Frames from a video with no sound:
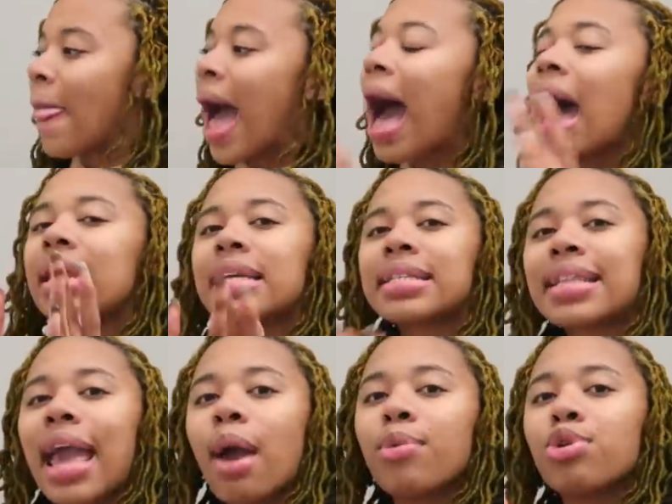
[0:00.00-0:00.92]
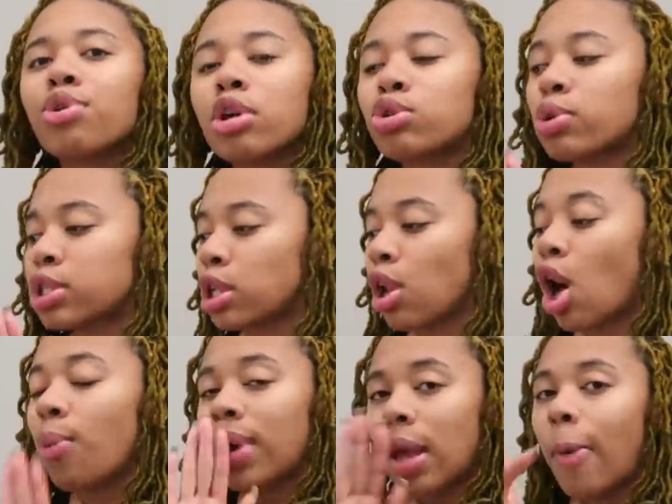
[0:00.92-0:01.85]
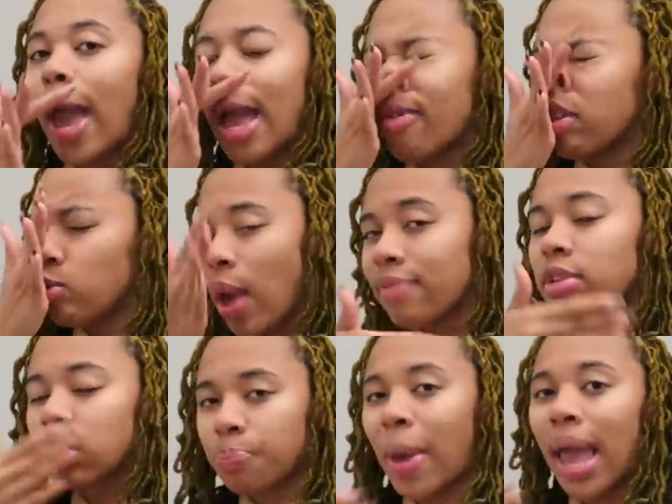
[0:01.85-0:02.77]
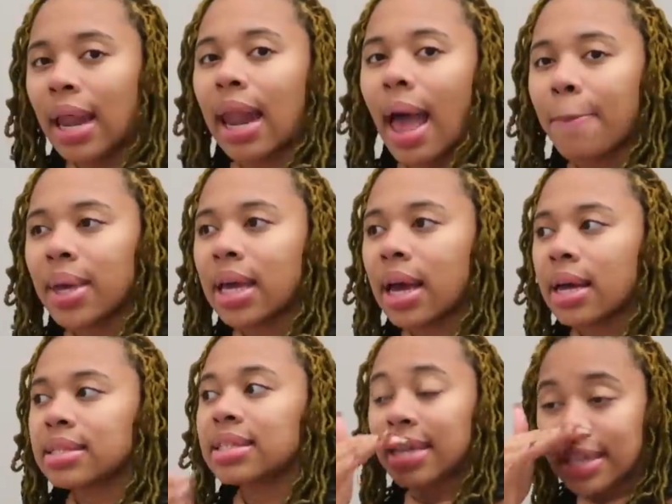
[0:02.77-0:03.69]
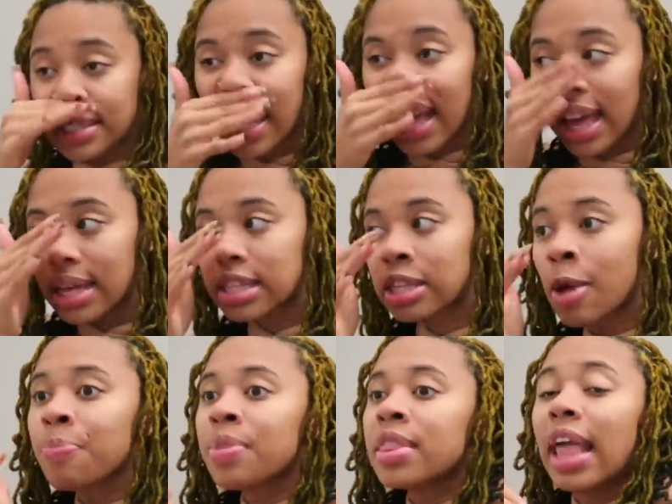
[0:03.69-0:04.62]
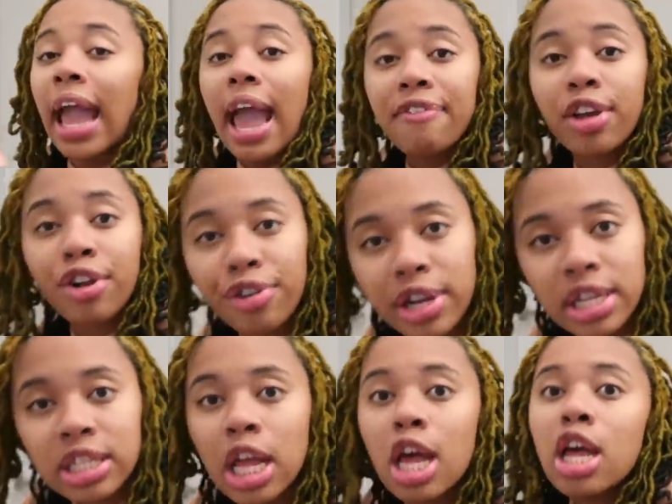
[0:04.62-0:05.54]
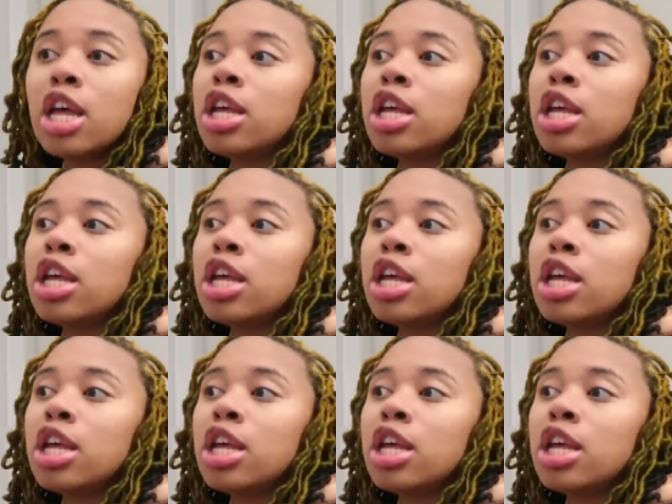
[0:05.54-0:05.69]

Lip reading: I understand when you go to a salon when they pay, when you have to pay a lot, because these days they have increased